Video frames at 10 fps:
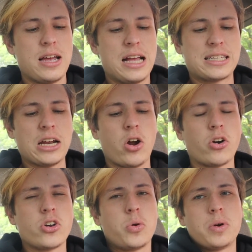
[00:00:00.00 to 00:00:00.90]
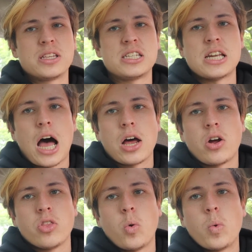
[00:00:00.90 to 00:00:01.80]
It's kind of hard to do when it's not
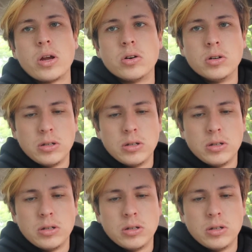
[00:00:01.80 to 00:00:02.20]
on the wheel.